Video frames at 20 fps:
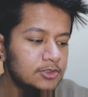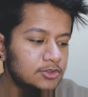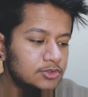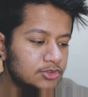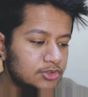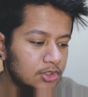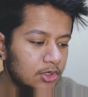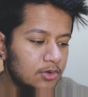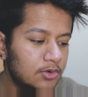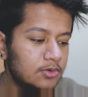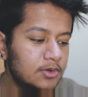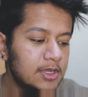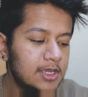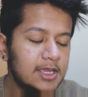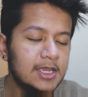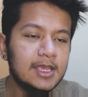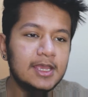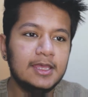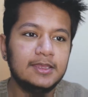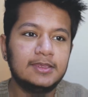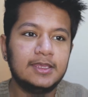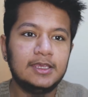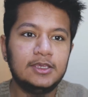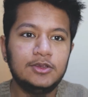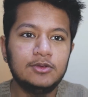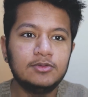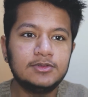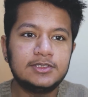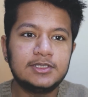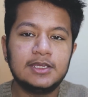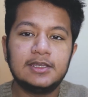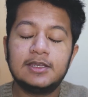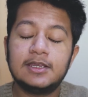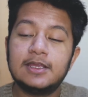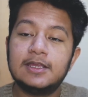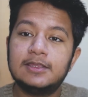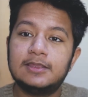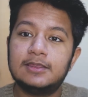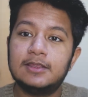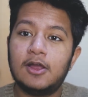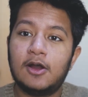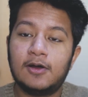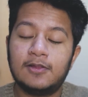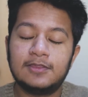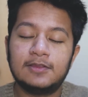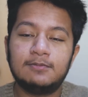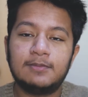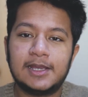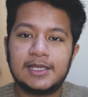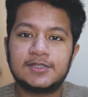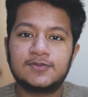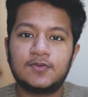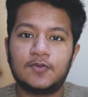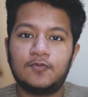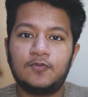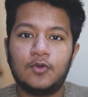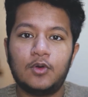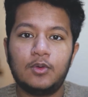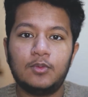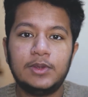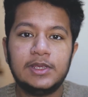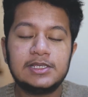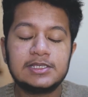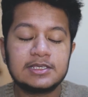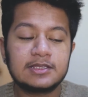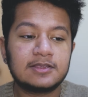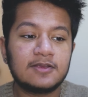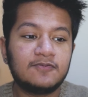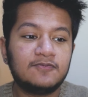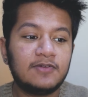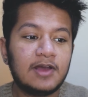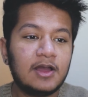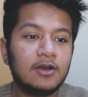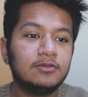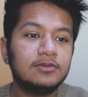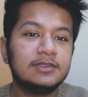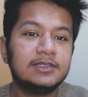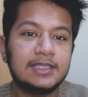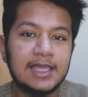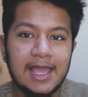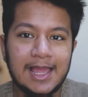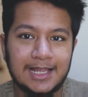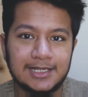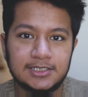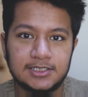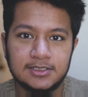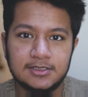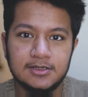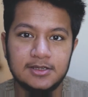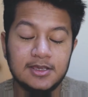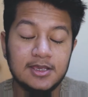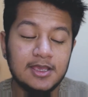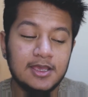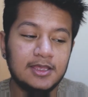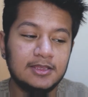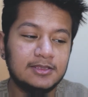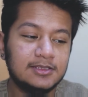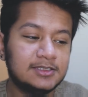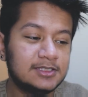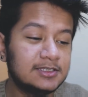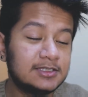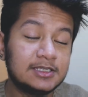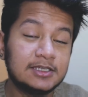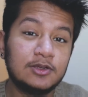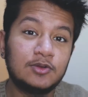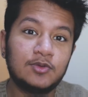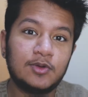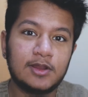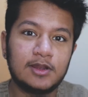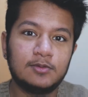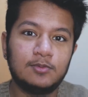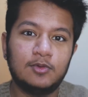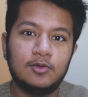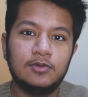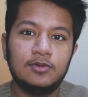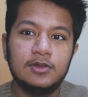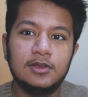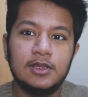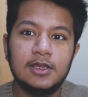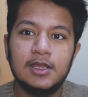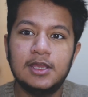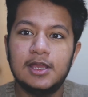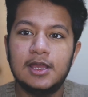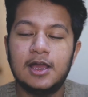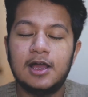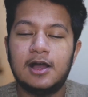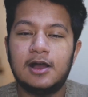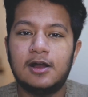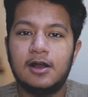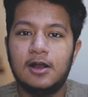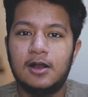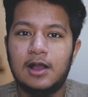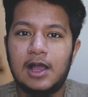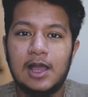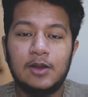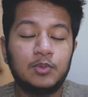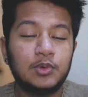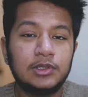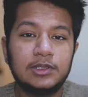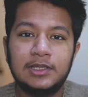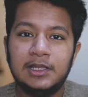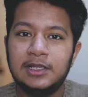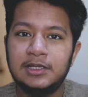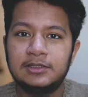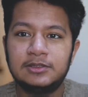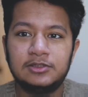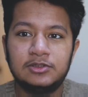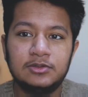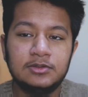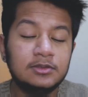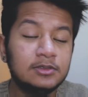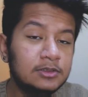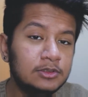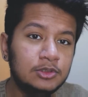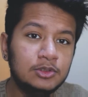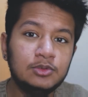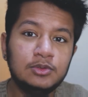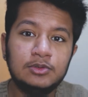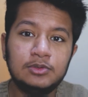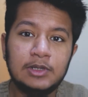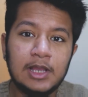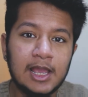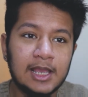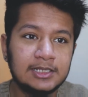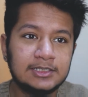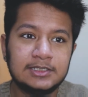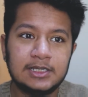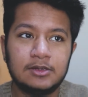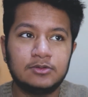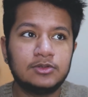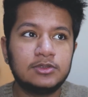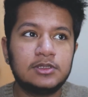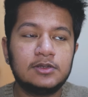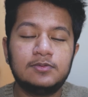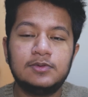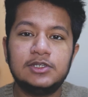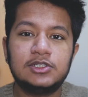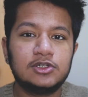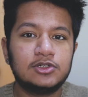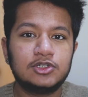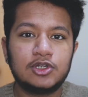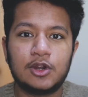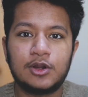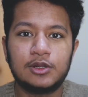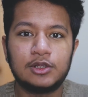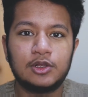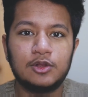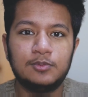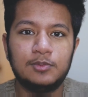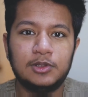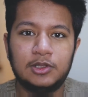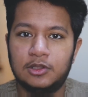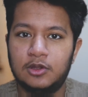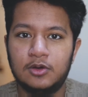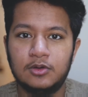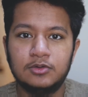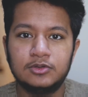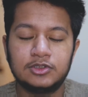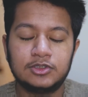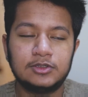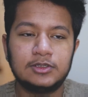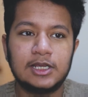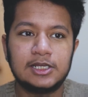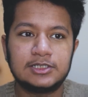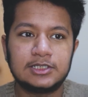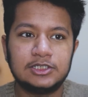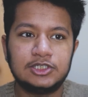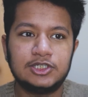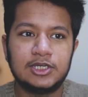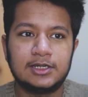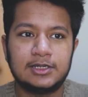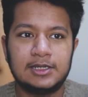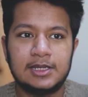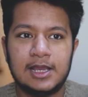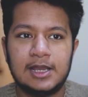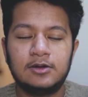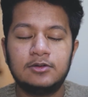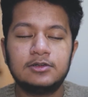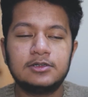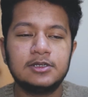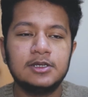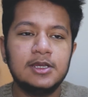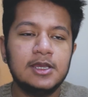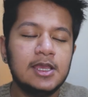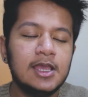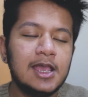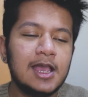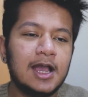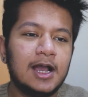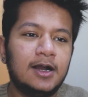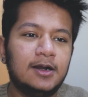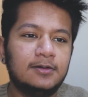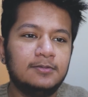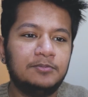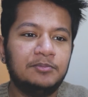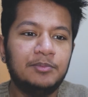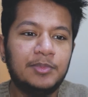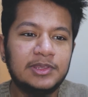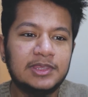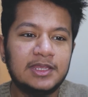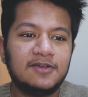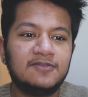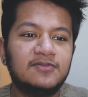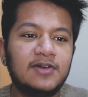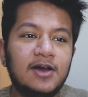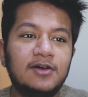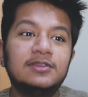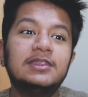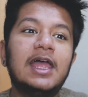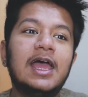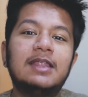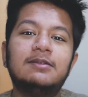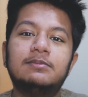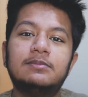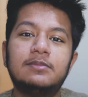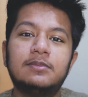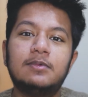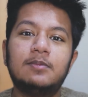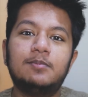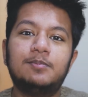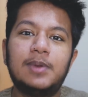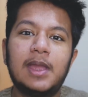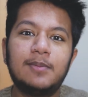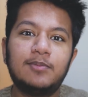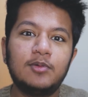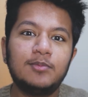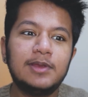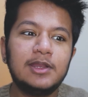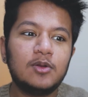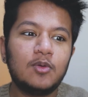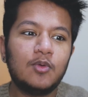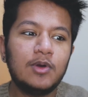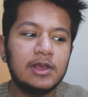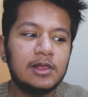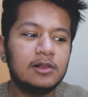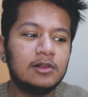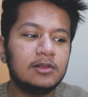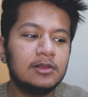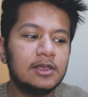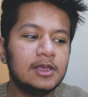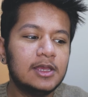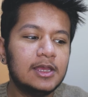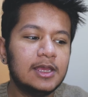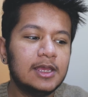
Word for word: So they used it on the mice for four weeks, and they found that this is incredible. Uh, I will link you guys down to the research article below so you guys can check it out. Um, but they found that peppermint oil